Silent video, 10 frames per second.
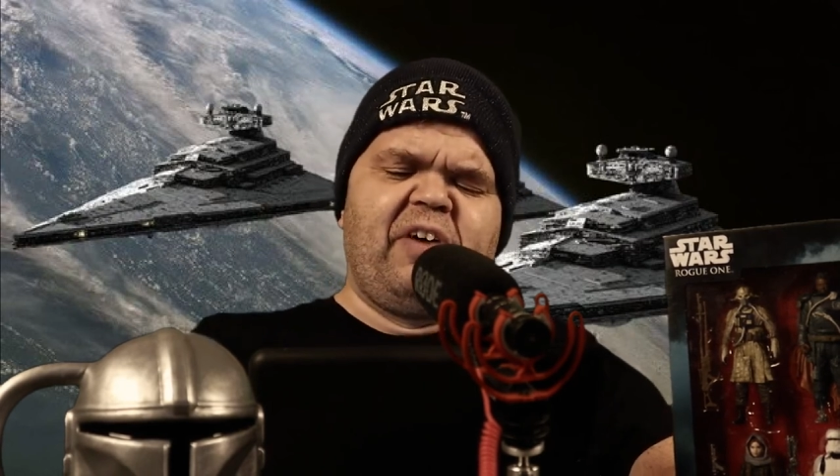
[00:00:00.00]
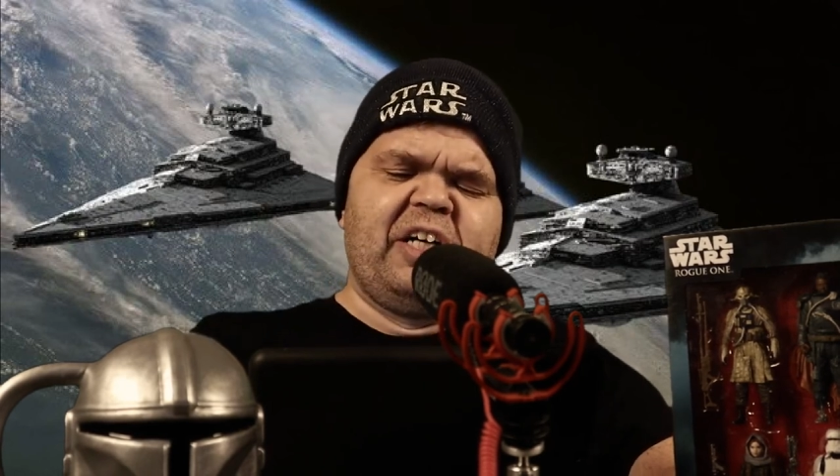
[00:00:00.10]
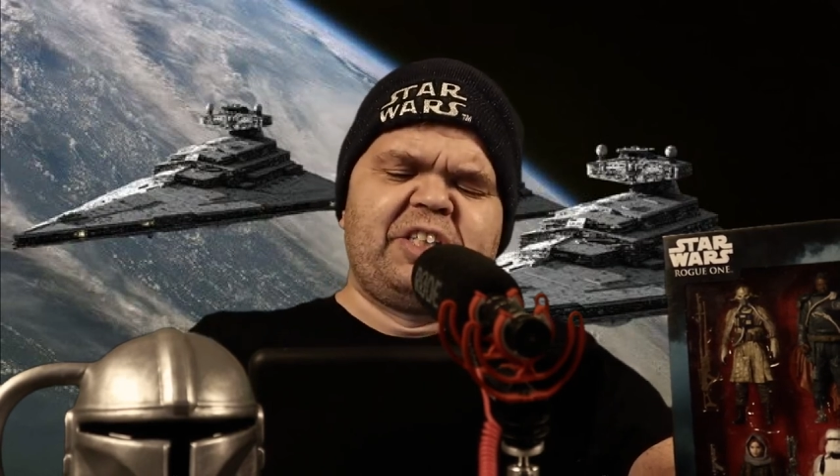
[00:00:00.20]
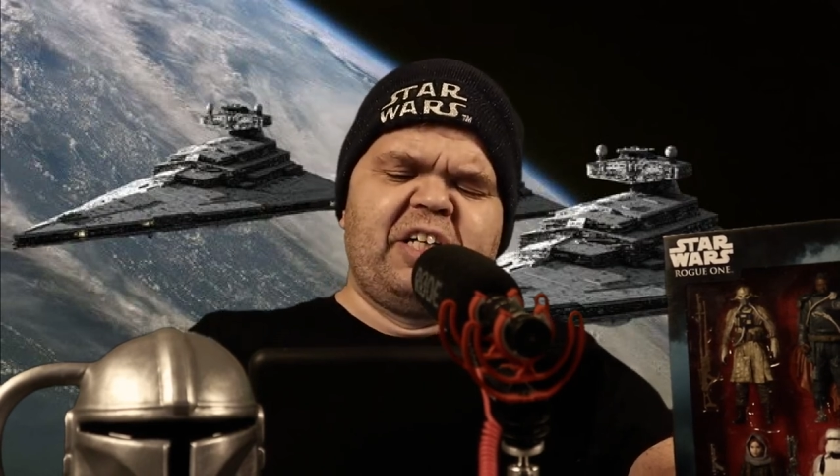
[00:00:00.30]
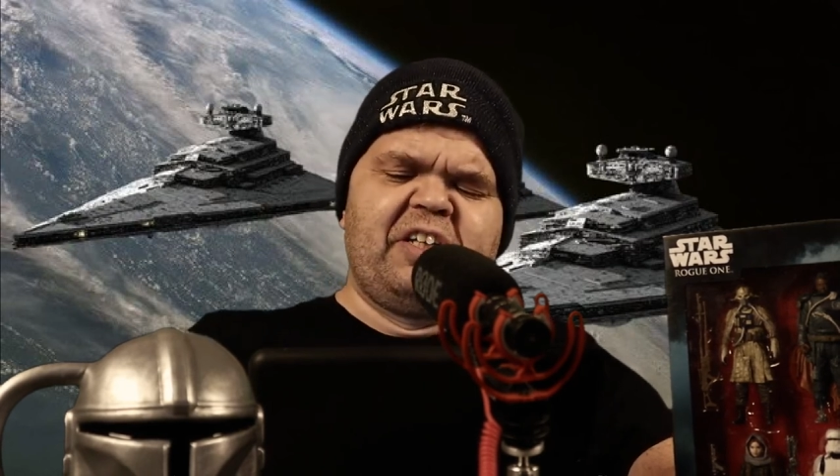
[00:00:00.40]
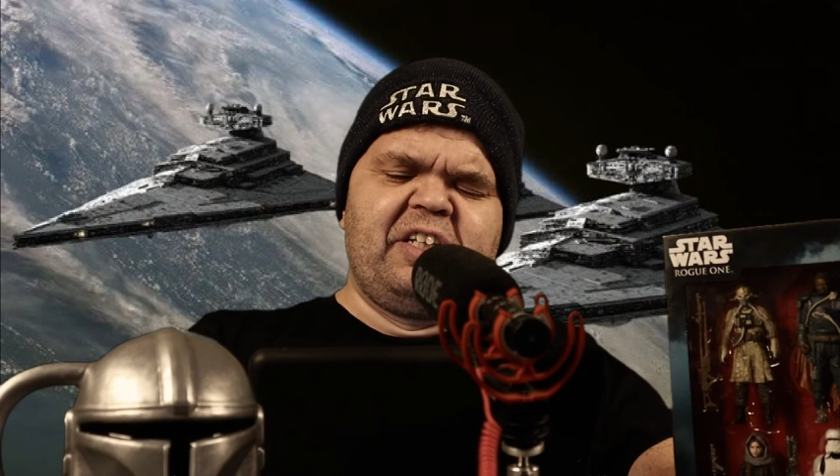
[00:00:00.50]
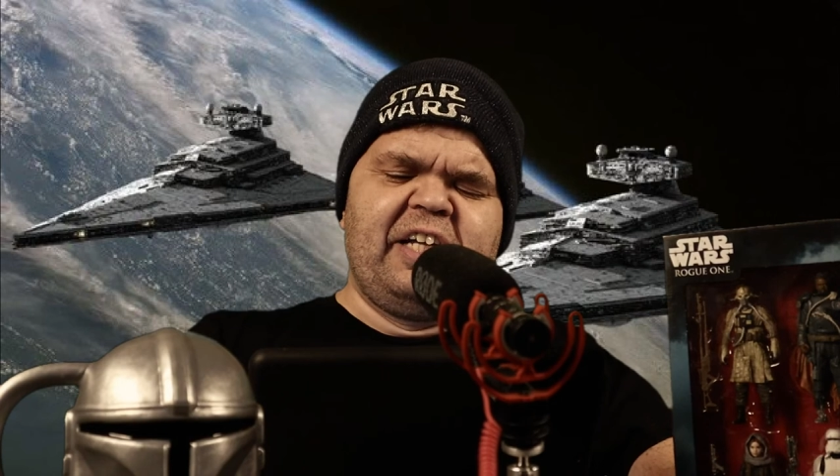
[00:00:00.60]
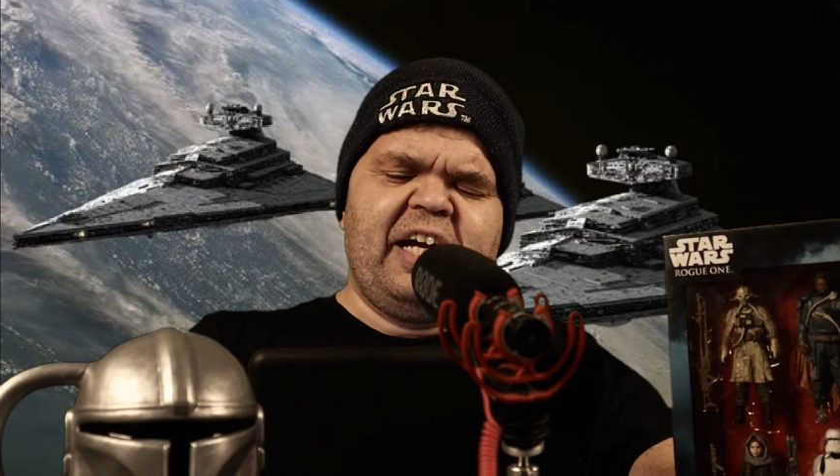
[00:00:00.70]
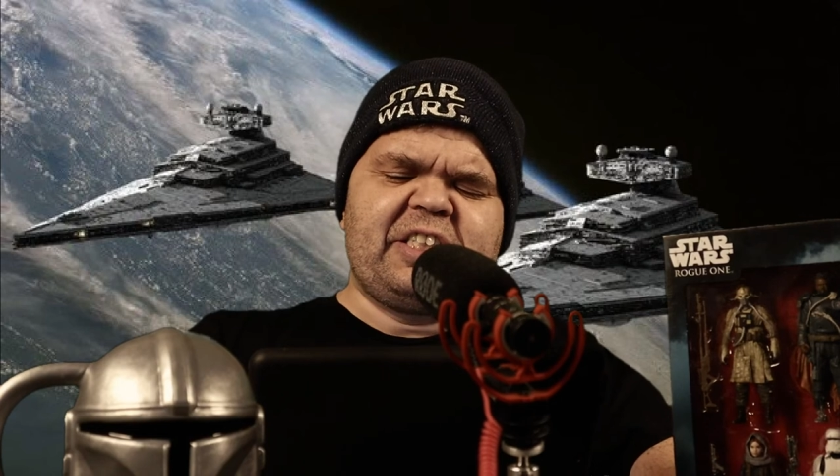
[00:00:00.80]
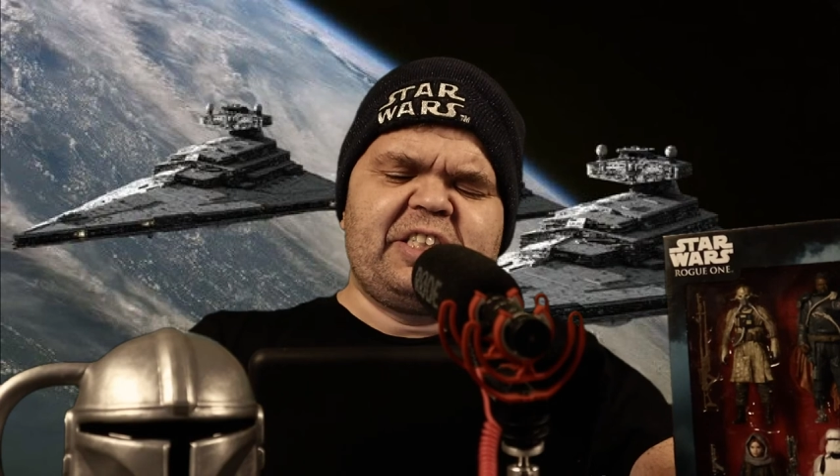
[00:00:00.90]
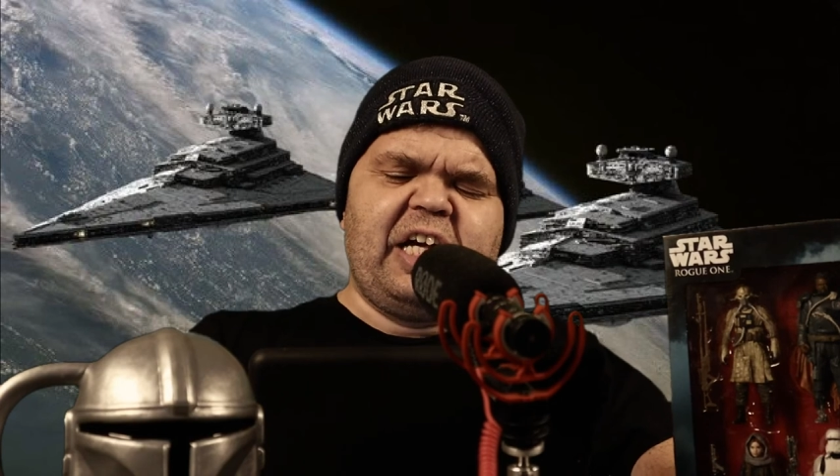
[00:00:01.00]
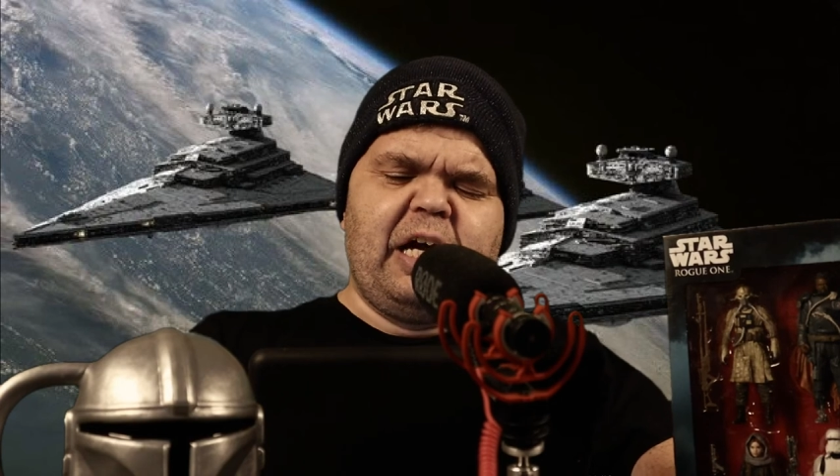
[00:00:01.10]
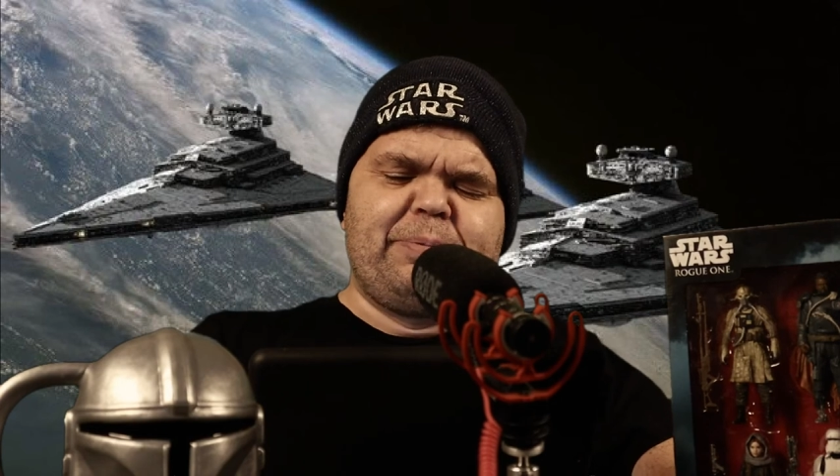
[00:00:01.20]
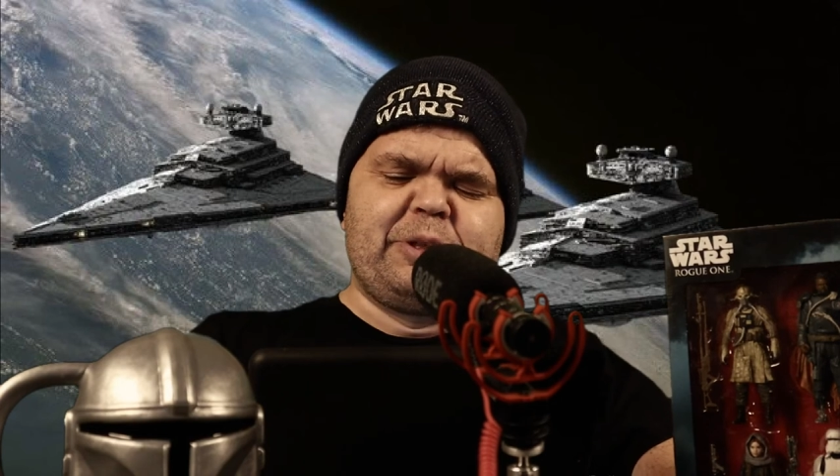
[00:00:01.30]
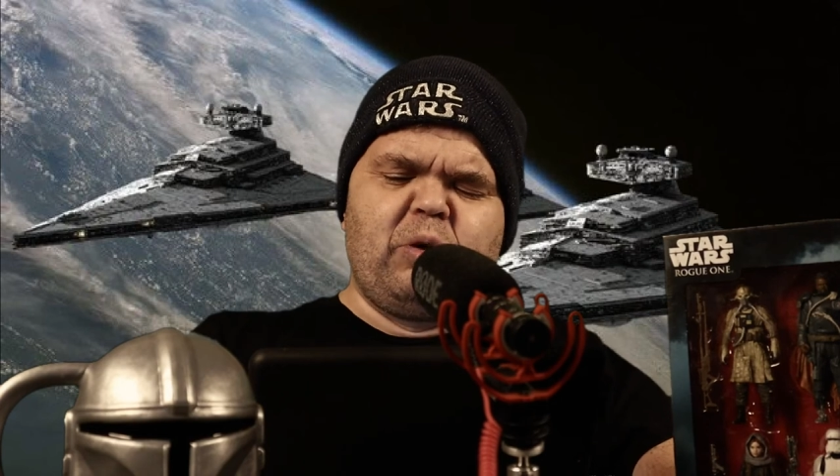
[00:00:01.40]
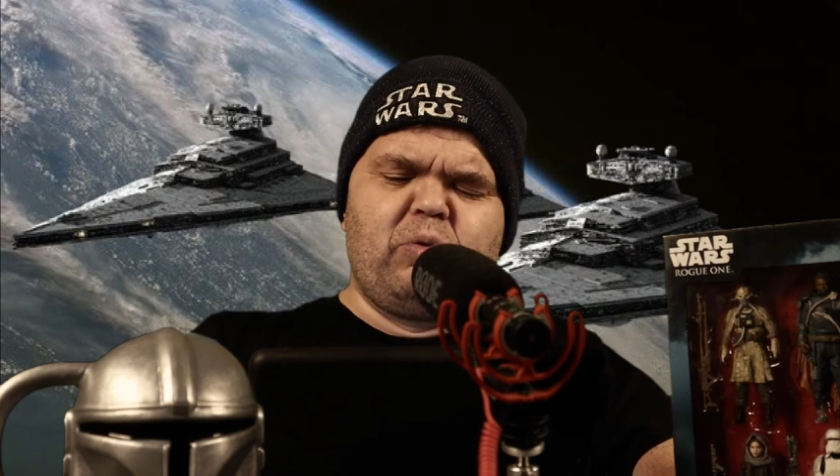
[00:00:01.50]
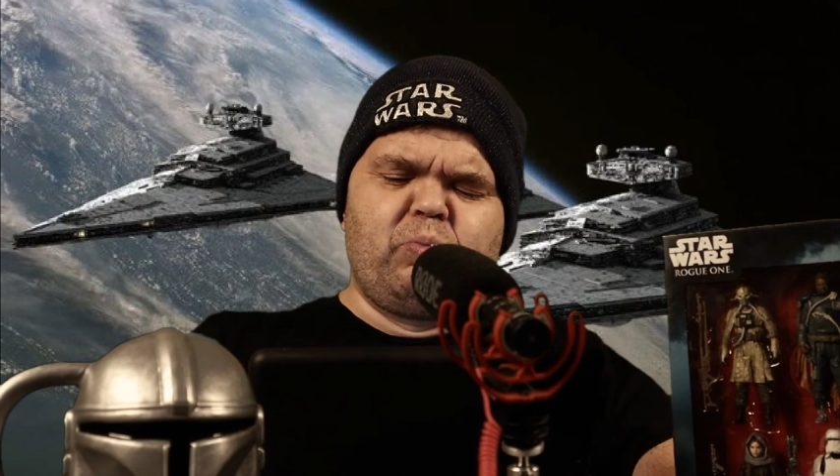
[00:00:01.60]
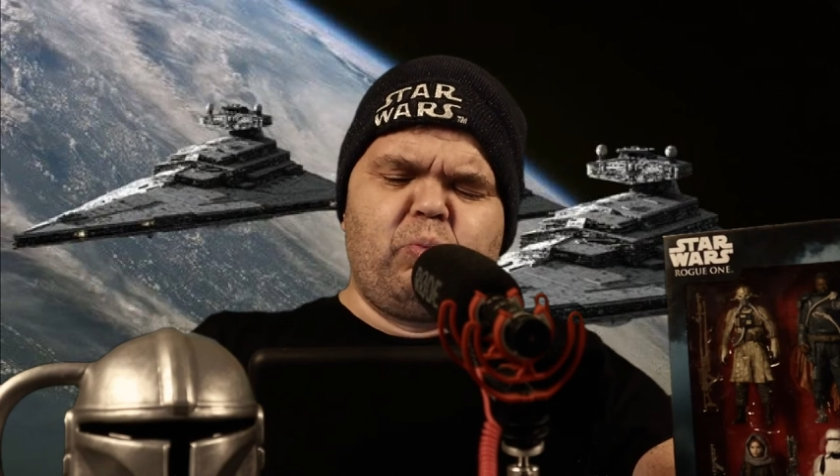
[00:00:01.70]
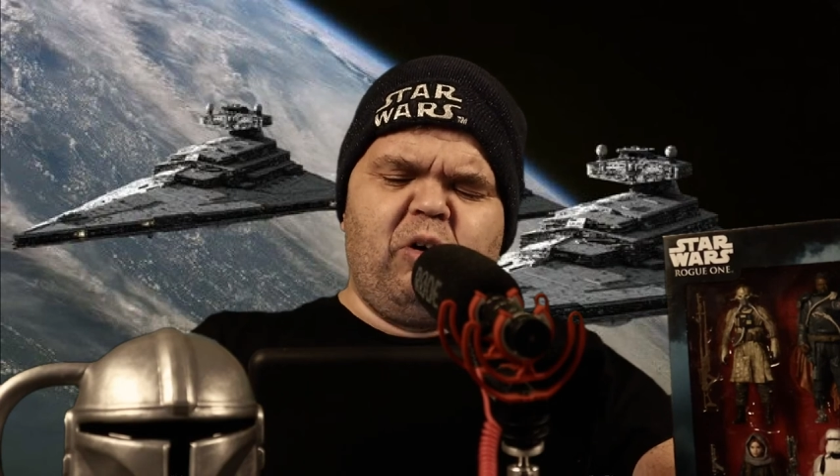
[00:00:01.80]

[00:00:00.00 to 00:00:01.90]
I said the next episode